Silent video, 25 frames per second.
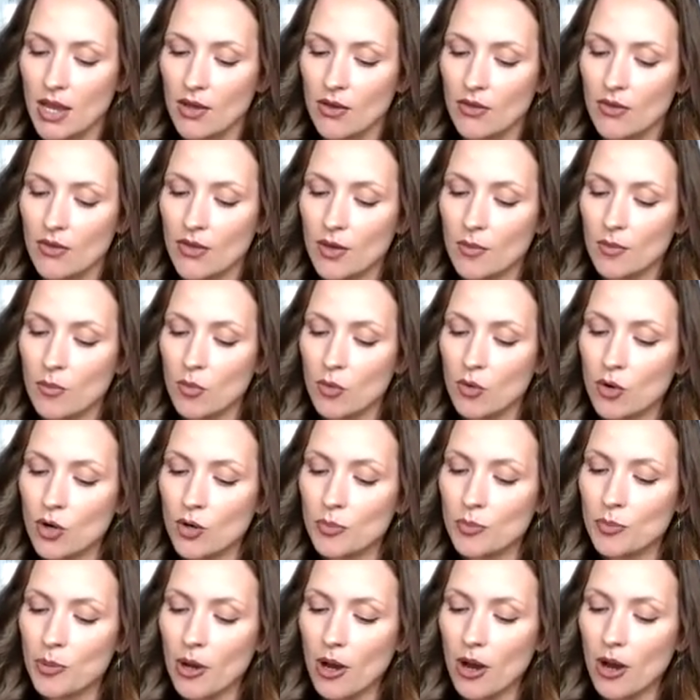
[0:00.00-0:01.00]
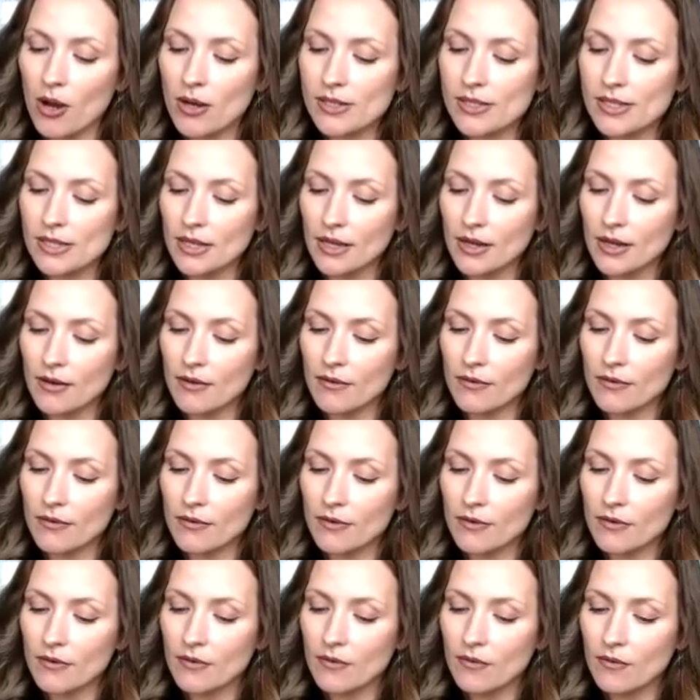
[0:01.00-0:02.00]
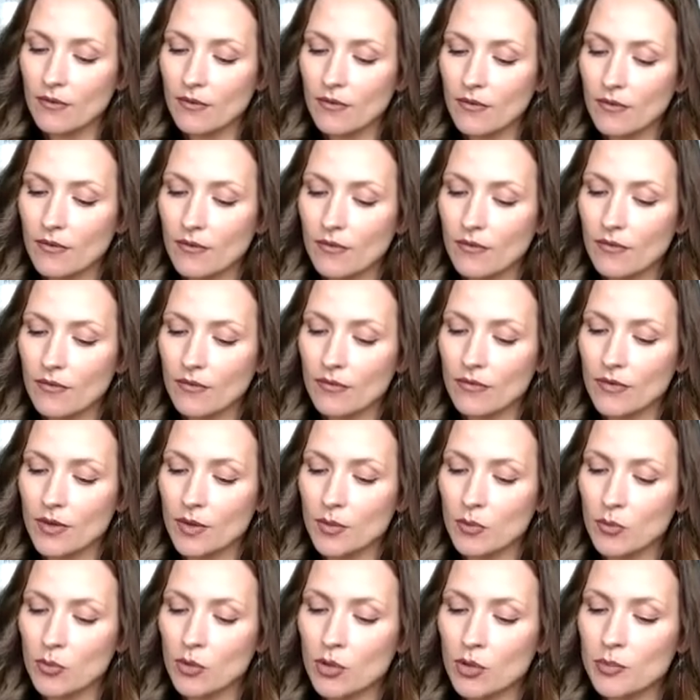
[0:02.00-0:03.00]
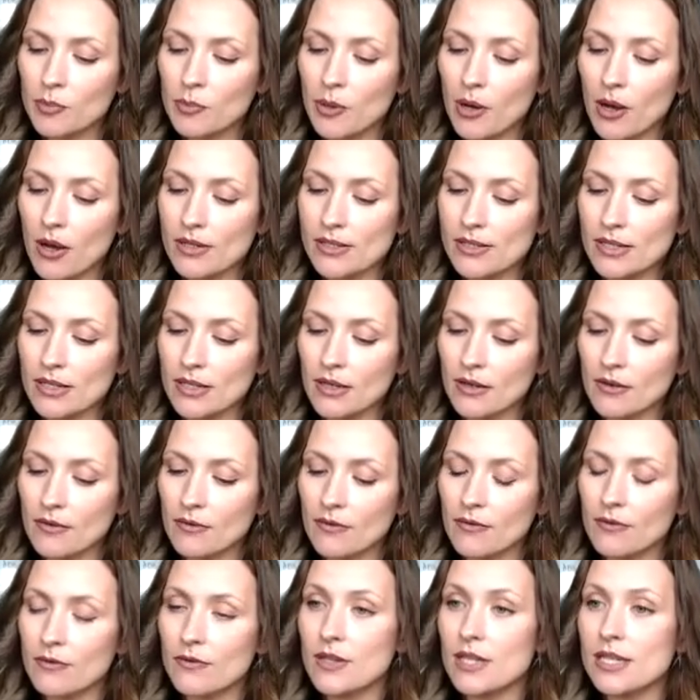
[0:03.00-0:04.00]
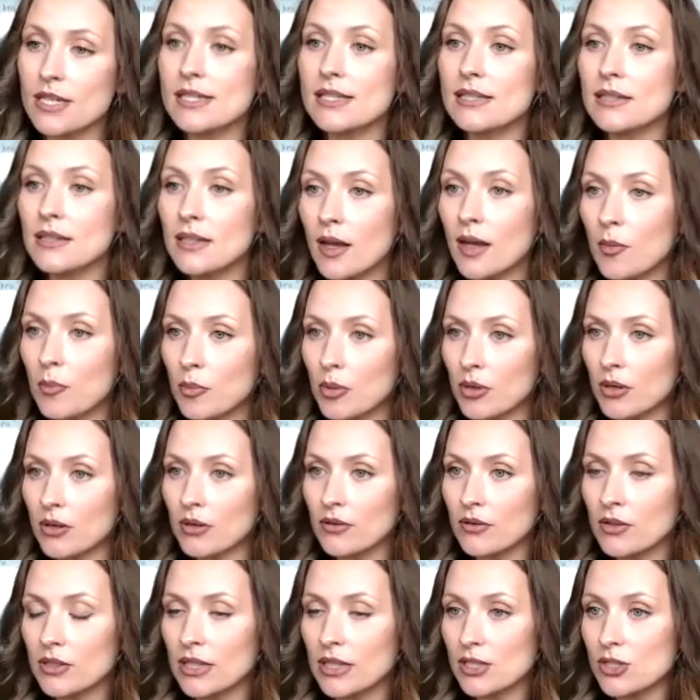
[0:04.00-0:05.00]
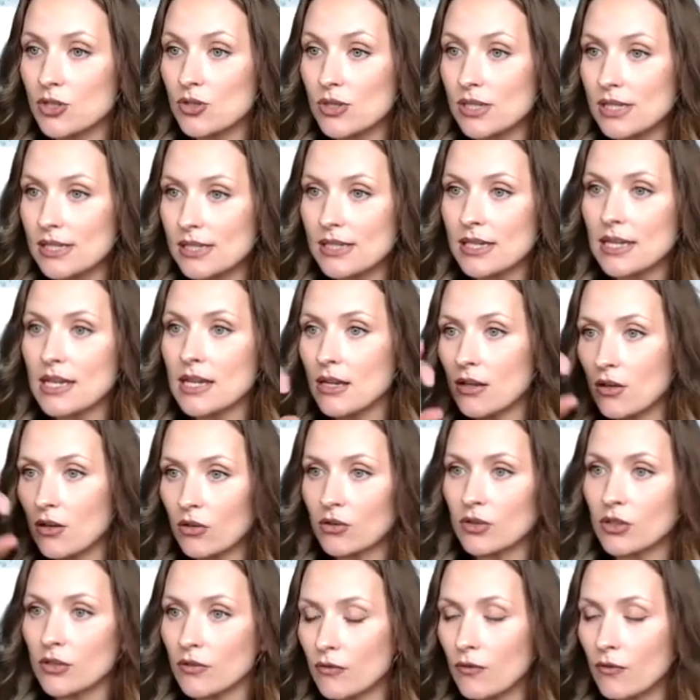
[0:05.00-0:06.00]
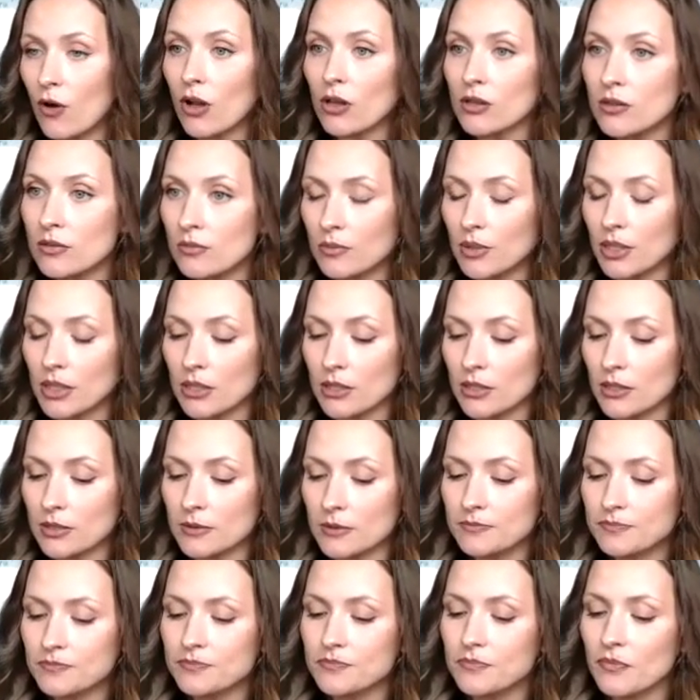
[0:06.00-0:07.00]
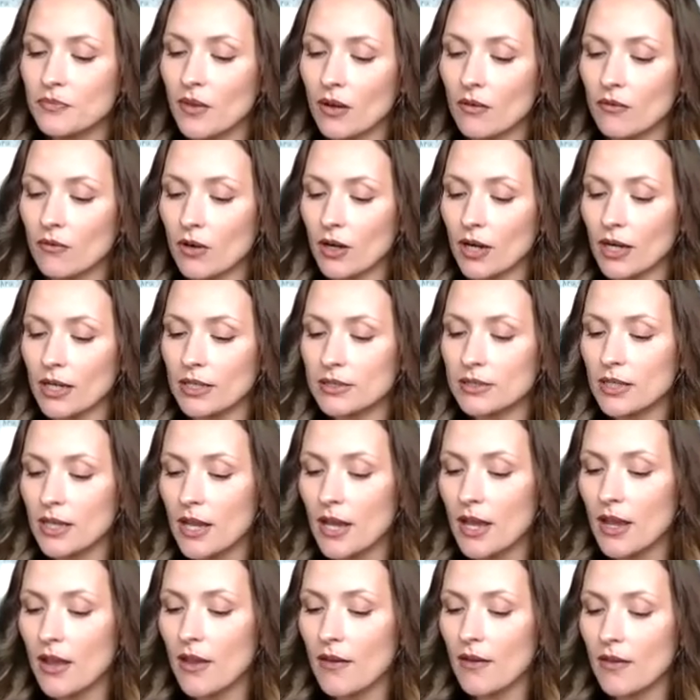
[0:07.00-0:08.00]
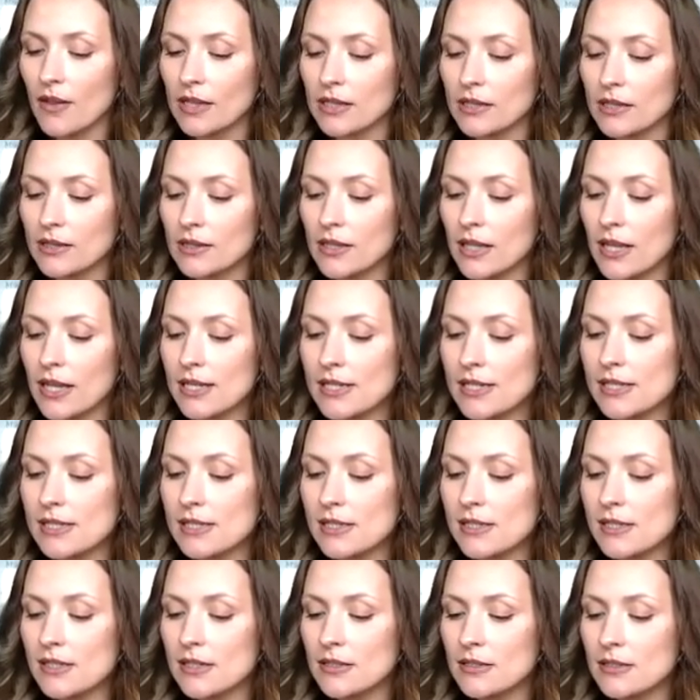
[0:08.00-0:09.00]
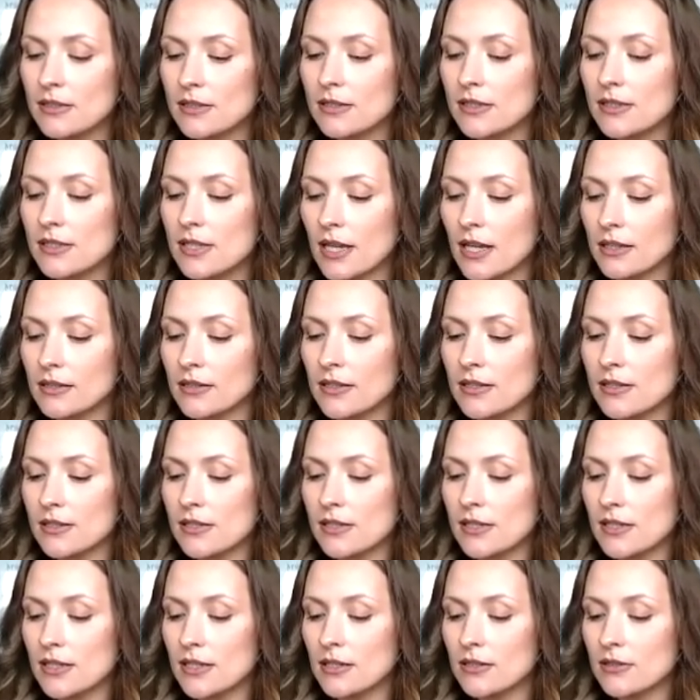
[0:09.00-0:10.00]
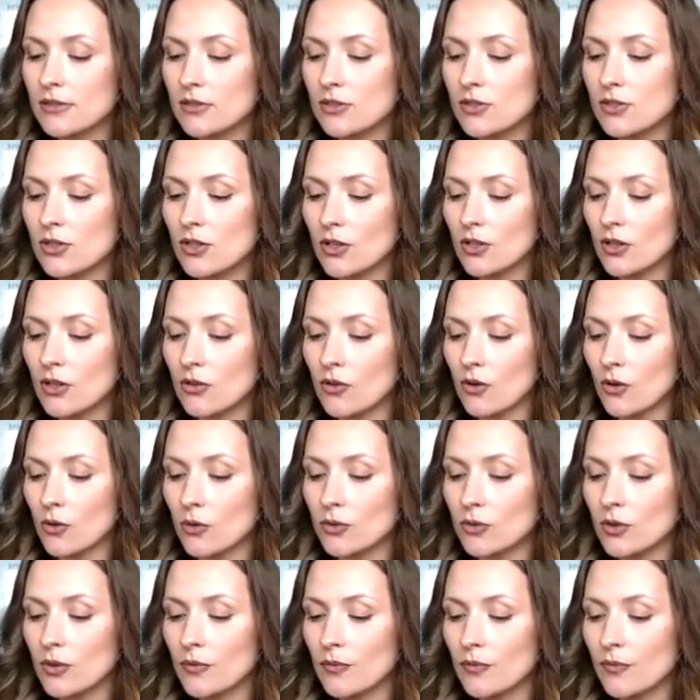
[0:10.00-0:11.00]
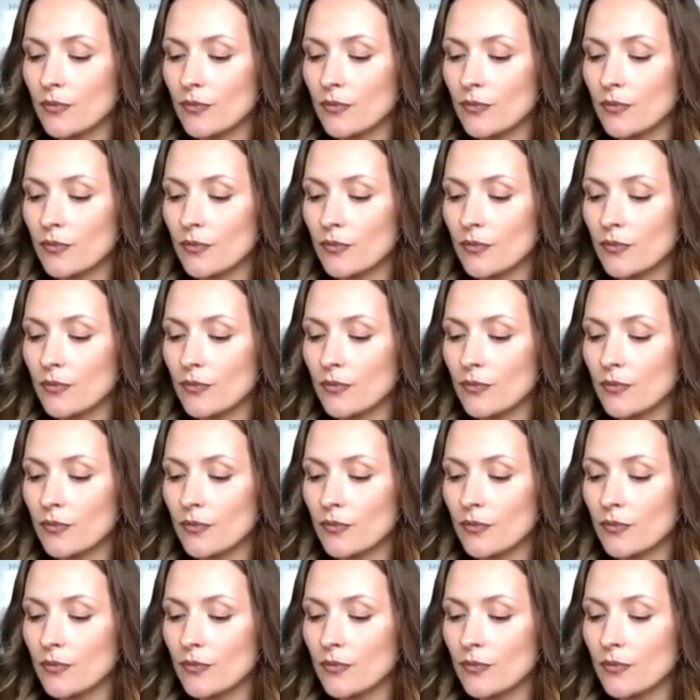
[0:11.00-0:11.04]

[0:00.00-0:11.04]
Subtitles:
The more positive, this number that you see on the voltmeter, right, less tendency to corrode.